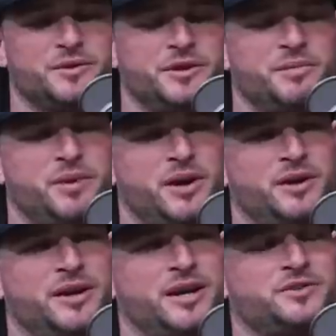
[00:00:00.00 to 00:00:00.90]
really
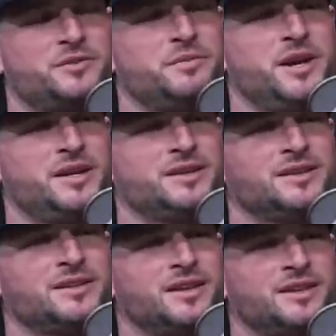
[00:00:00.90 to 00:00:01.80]
compare to actual meat,
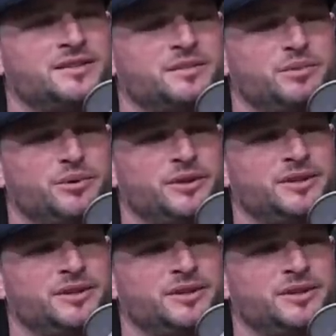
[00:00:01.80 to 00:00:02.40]
I think is the point.